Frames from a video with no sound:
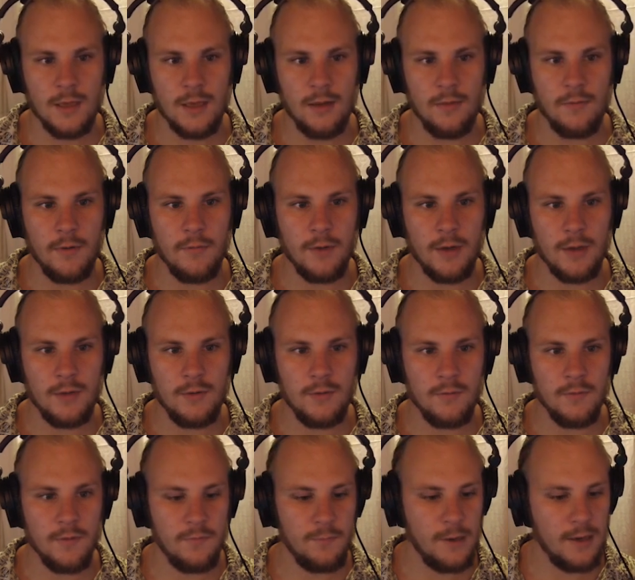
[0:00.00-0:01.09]
And what we can do
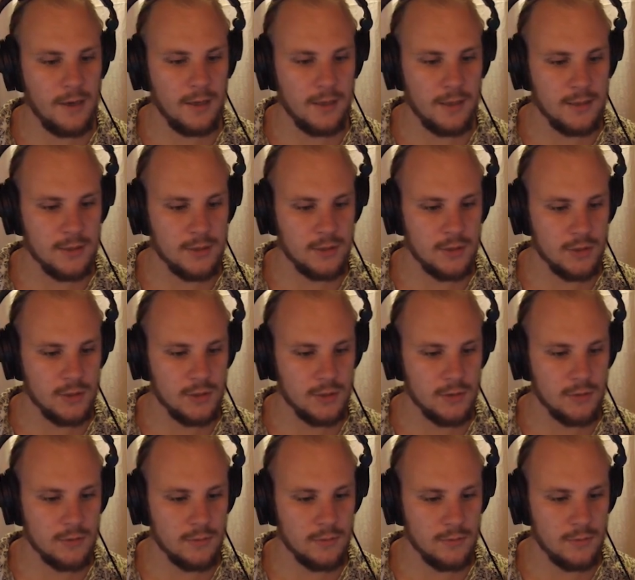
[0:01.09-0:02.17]
with panning is just
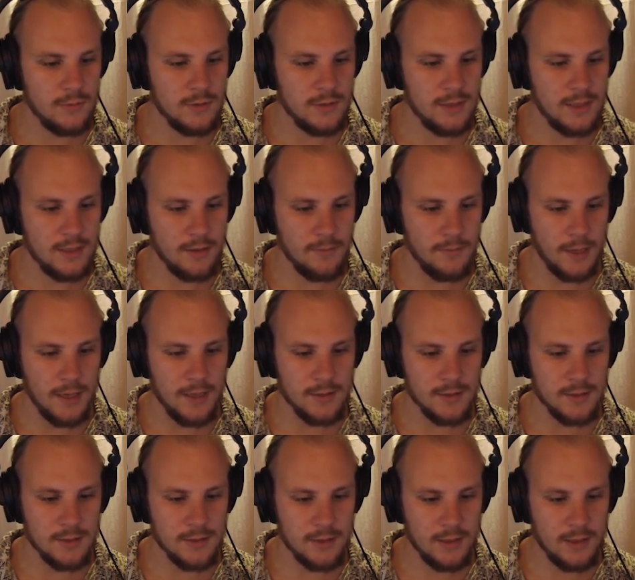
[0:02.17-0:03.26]
set the
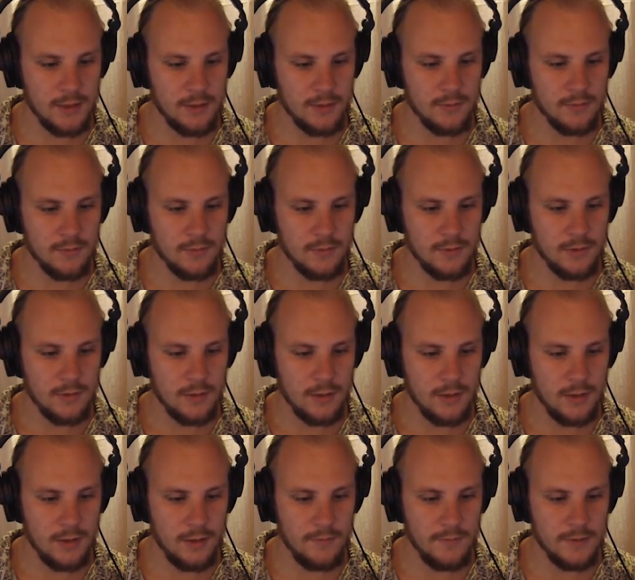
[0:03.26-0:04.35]
balance here,
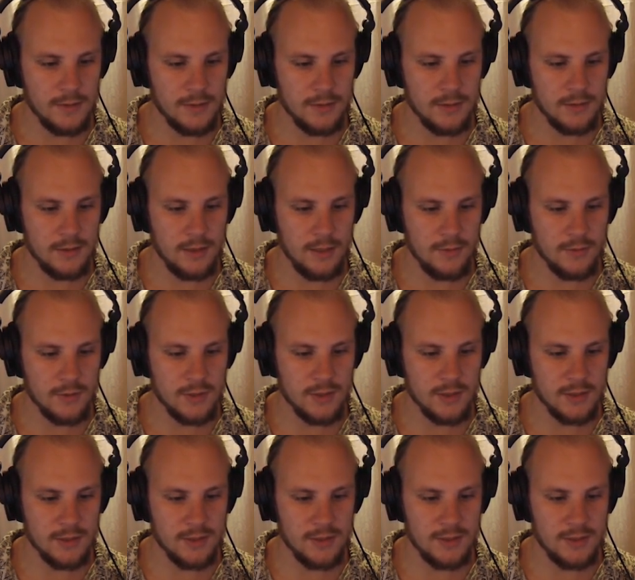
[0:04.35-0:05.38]
which now starts